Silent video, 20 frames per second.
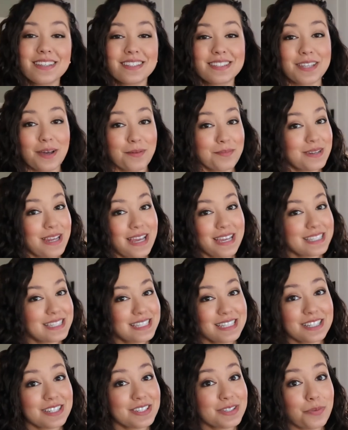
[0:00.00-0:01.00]
Some days
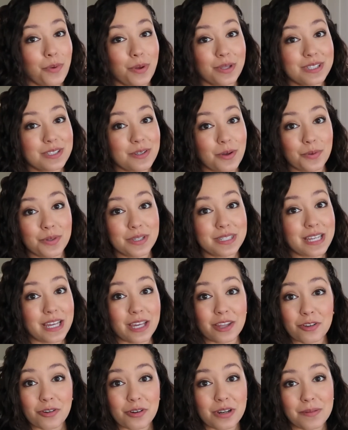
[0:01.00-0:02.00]
he just wants to only
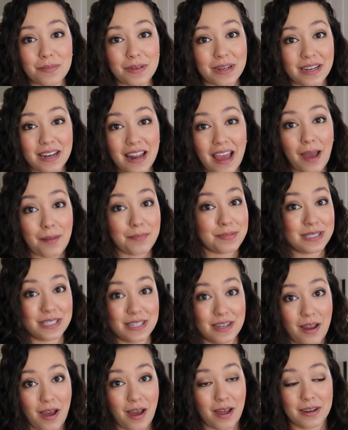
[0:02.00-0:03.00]
take 30 minute naps
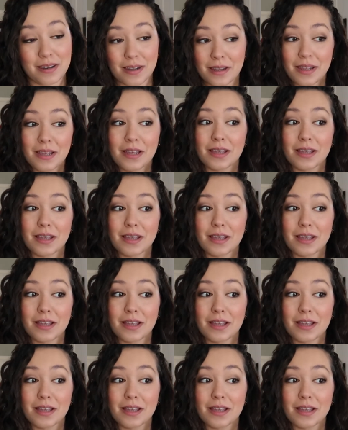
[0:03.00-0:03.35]
and not